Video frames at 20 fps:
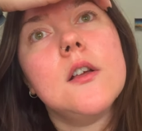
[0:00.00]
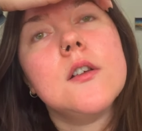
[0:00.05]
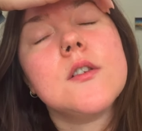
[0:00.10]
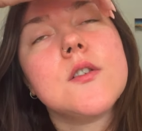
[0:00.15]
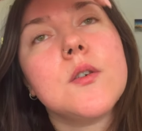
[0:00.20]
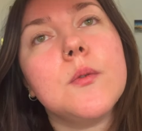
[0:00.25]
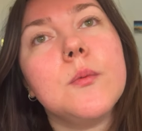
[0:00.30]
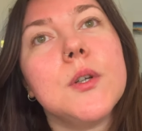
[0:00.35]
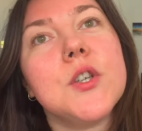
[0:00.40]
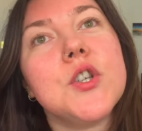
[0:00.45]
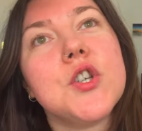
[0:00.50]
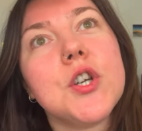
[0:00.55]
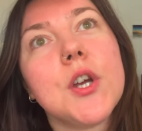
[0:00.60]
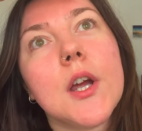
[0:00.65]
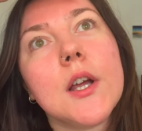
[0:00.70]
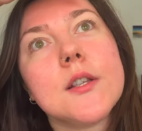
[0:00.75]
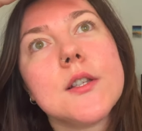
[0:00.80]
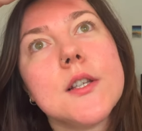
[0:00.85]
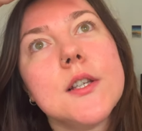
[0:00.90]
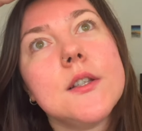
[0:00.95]
So we
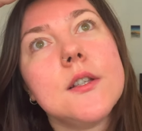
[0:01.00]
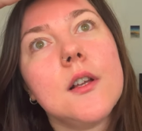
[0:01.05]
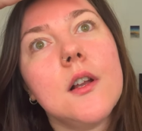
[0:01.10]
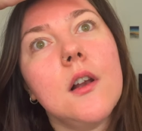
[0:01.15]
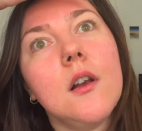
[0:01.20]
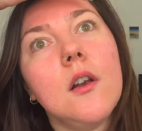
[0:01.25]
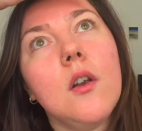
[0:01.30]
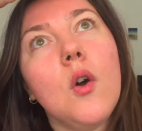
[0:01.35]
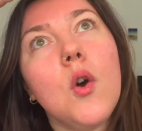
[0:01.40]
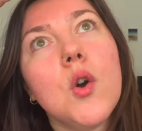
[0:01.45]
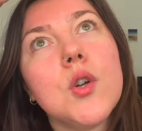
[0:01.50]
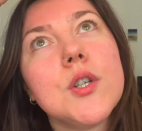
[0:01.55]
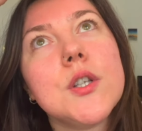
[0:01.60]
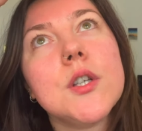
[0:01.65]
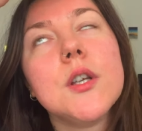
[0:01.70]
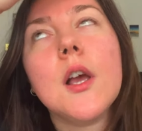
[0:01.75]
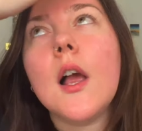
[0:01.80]
chatted a lot.